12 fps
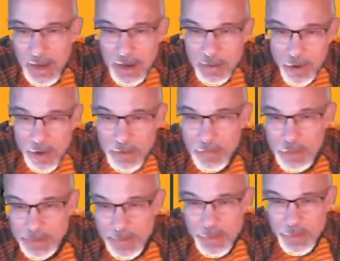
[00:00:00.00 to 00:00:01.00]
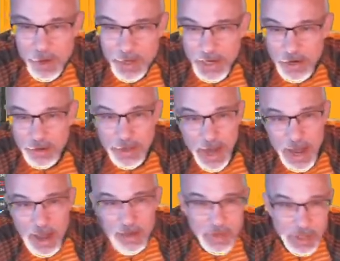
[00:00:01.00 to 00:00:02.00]
Probably most people don't care that I
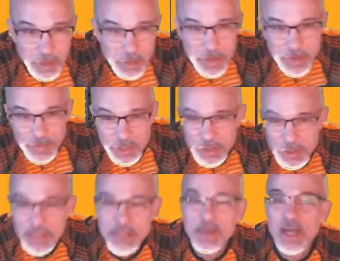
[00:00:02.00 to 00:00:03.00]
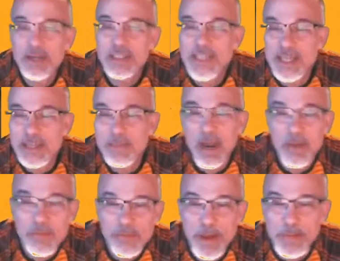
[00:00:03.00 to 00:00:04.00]
have a little bit of a transparency at the bottom
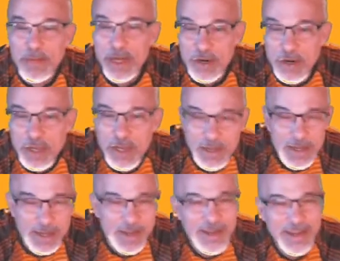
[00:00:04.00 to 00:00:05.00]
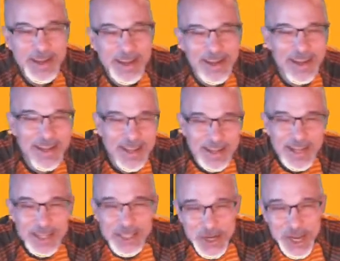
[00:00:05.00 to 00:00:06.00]
of my beard.
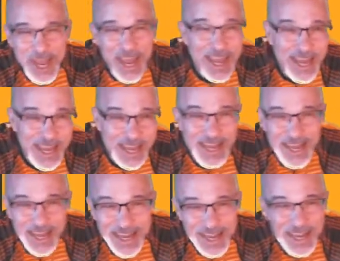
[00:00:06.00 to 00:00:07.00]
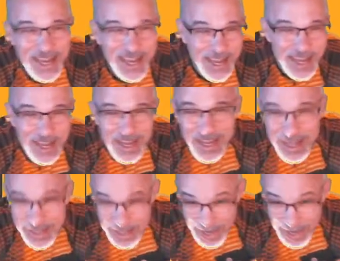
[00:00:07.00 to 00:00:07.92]
That's okay. The